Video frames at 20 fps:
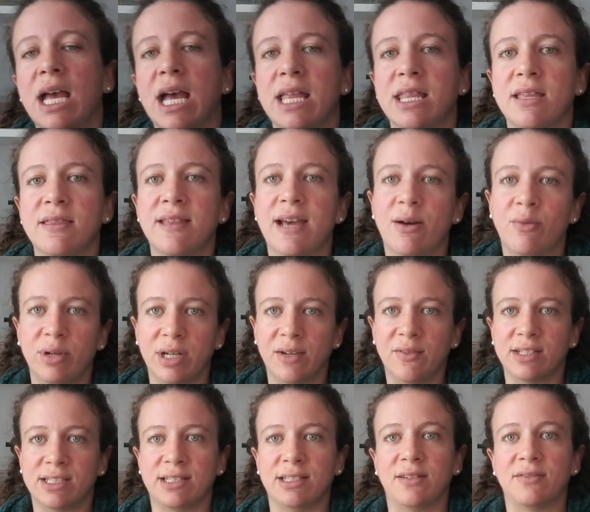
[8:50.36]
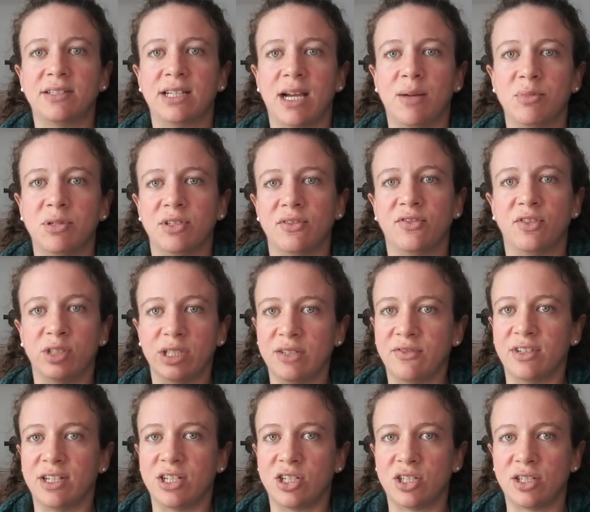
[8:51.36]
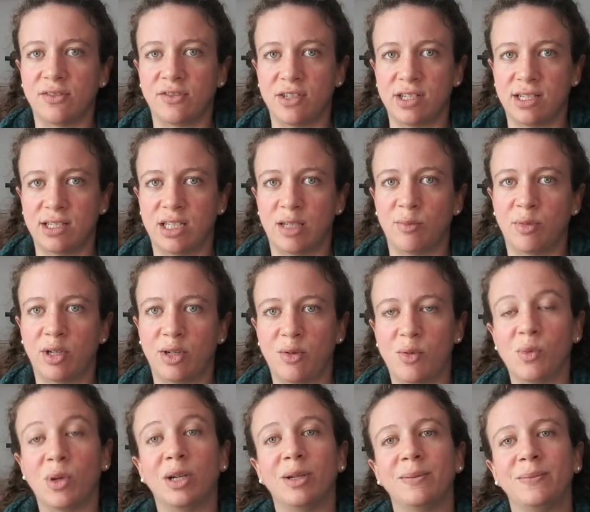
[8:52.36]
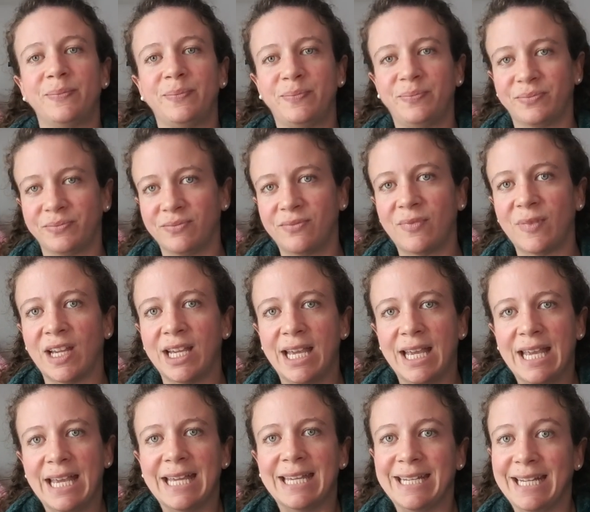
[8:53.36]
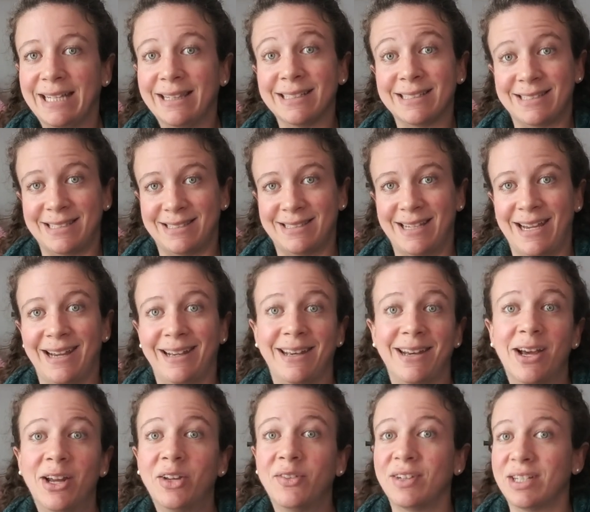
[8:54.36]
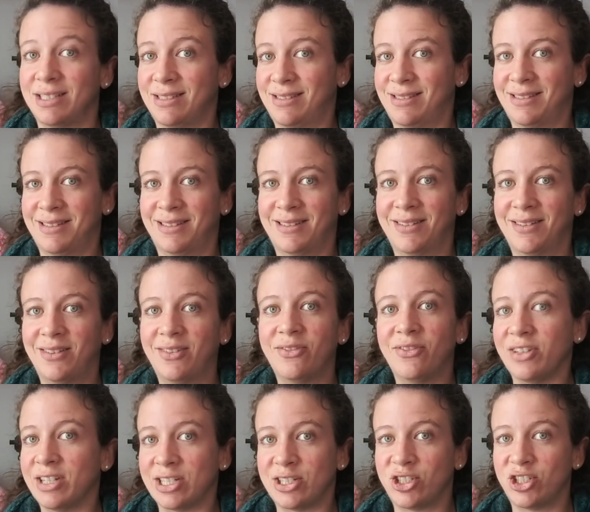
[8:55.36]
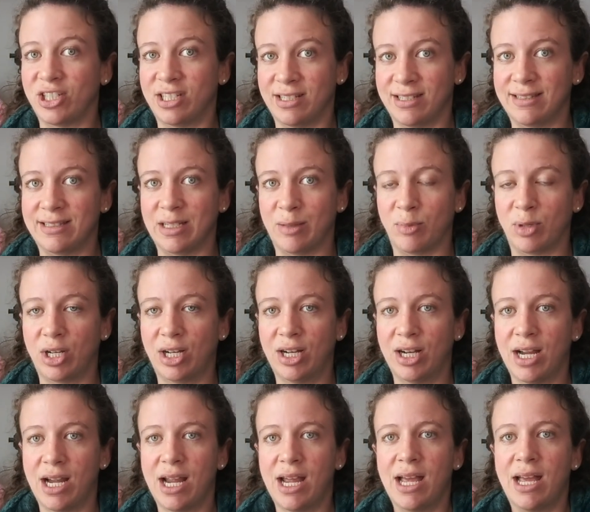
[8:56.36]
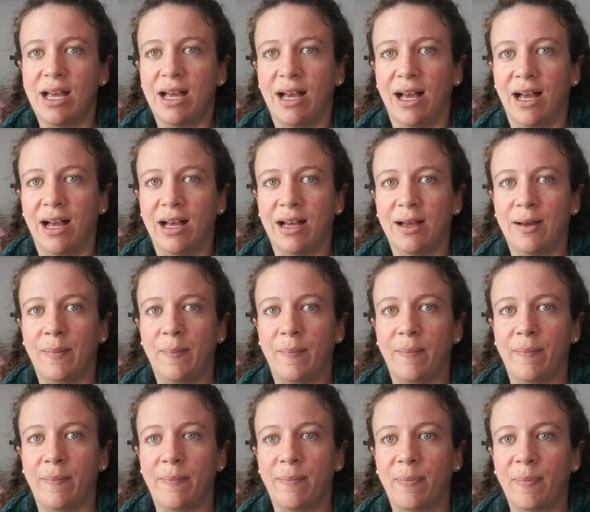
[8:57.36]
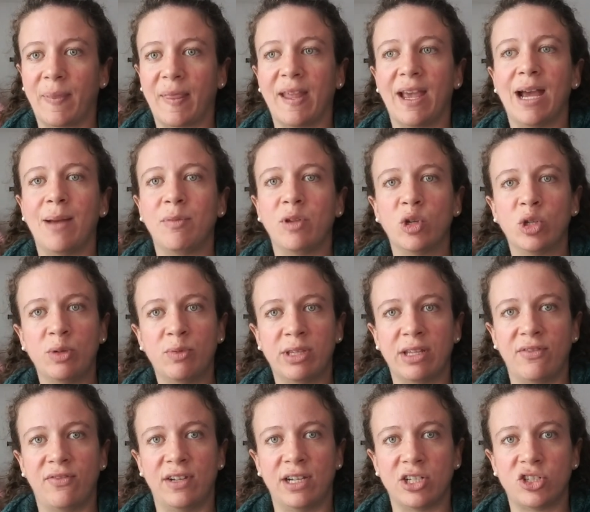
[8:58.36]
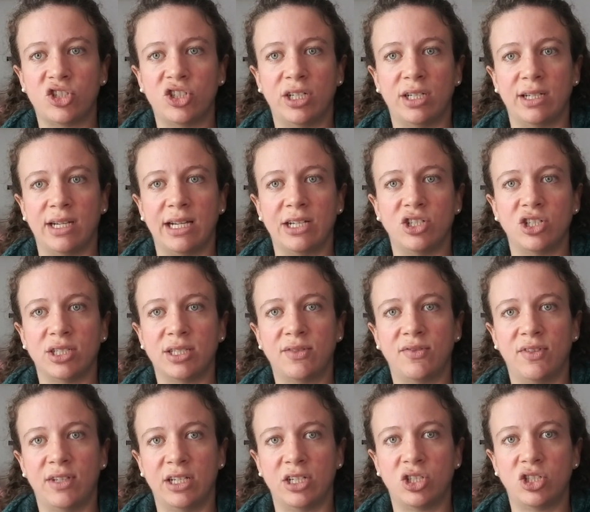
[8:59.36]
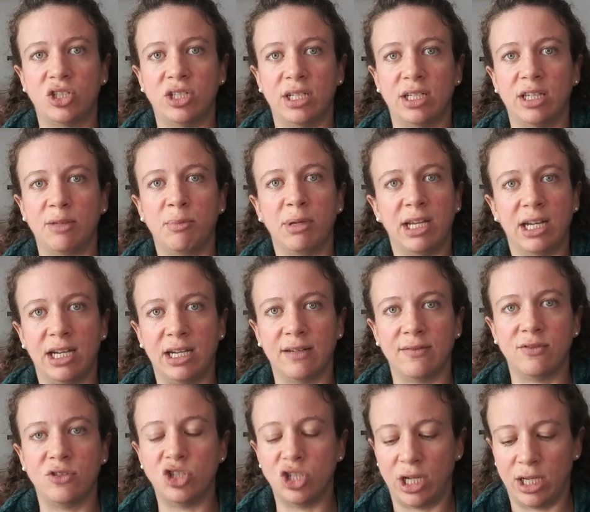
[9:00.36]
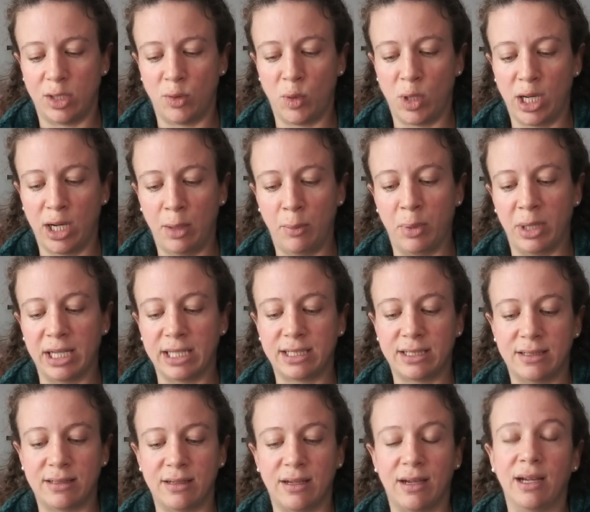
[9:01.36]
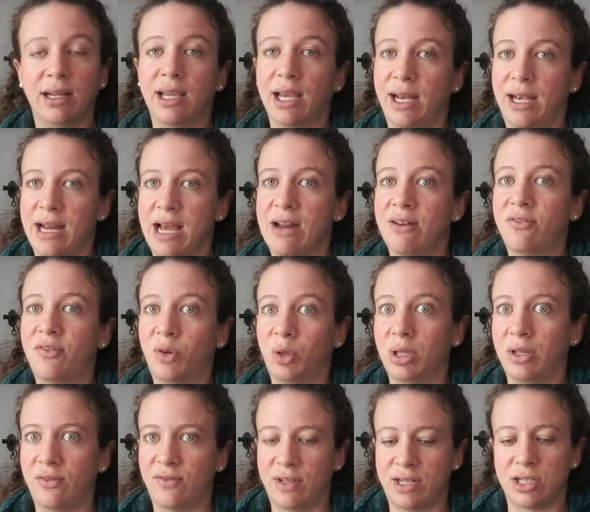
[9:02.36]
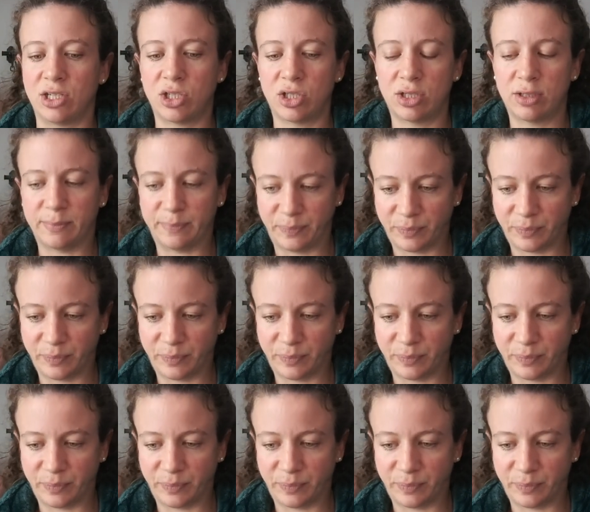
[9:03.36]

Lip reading: and then that would give us enough time to fully finish it for December. Well, needless to say, none of us finished in December. I'm the only one that finished it, and I just finished it at the beginning of January, but it's, again, not fully finished.